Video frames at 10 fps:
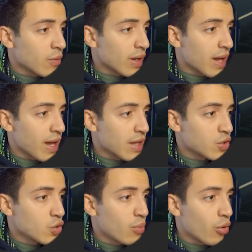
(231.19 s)
I'm going to
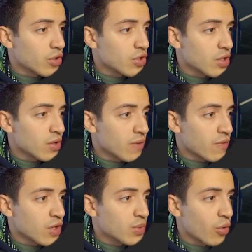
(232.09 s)
add 2 points here.
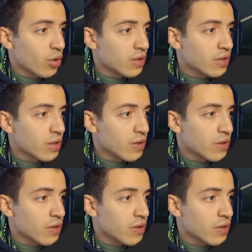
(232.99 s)
The first point